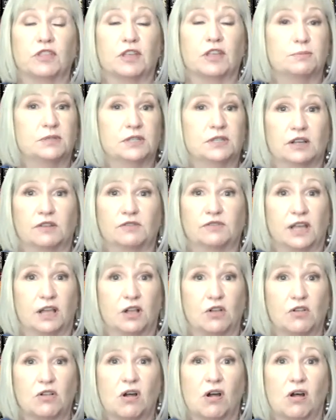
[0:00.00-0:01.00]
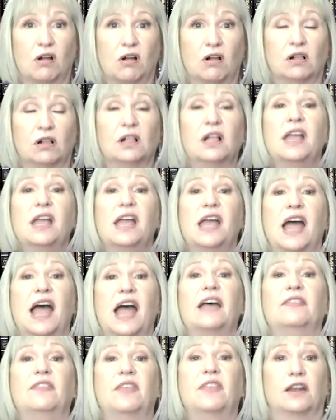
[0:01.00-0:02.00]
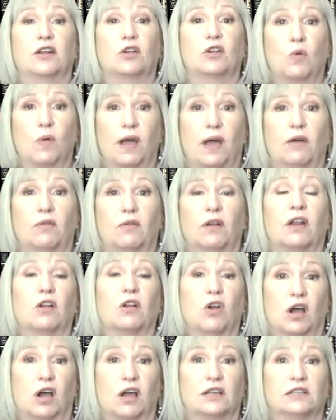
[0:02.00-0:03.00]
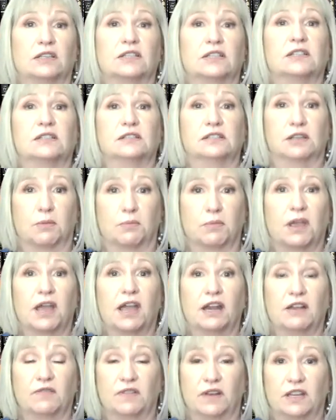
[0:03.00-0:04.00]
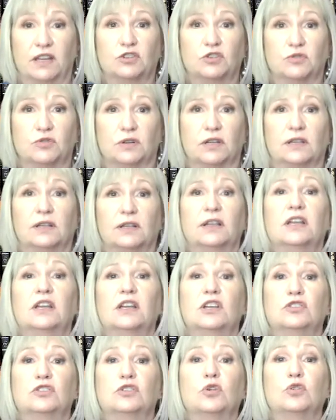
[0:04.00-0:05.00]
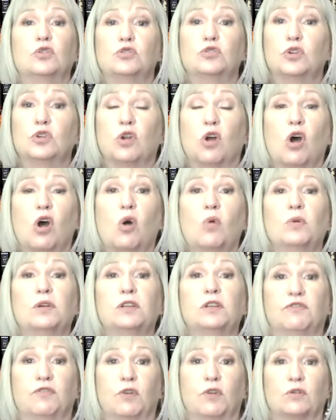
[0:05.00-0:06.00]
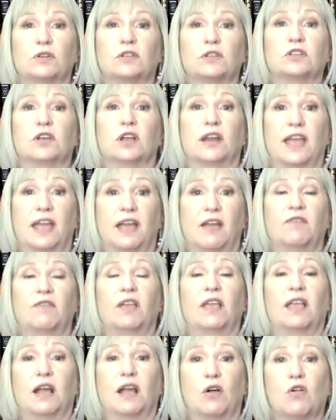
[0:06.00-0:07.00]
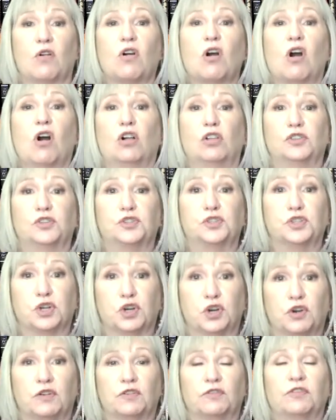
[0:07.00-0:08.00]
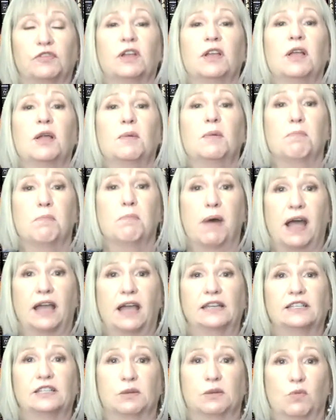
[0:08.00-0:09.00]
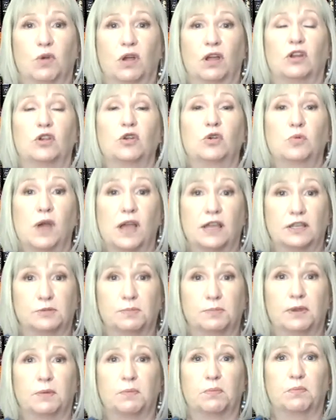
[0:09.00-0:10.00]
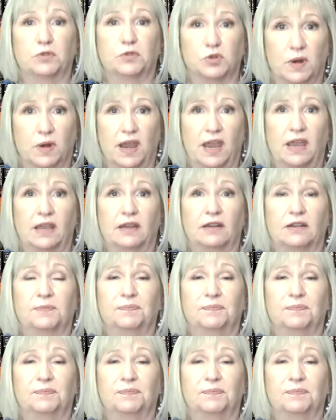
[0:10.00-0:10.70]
themselves alcohol and then go out and cause some kind of an injury. So you should always focus on having alcohol served by someone who has been trained.